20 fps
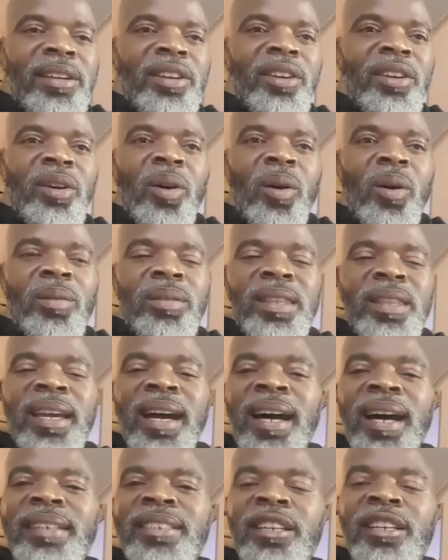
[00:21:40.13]
all the
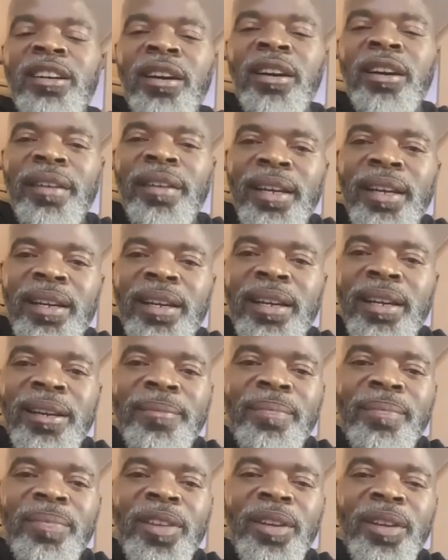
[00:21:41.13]
artillery,
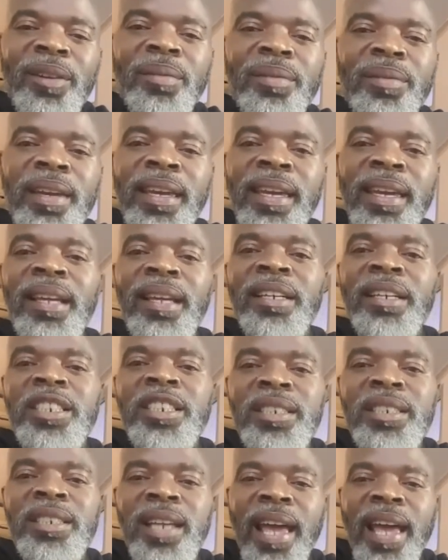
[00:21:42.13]
the
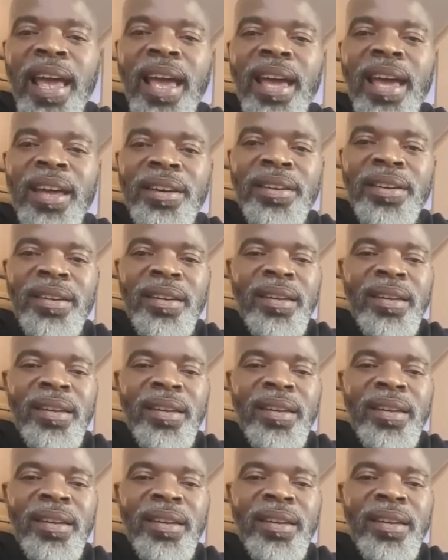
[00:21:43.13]
English had,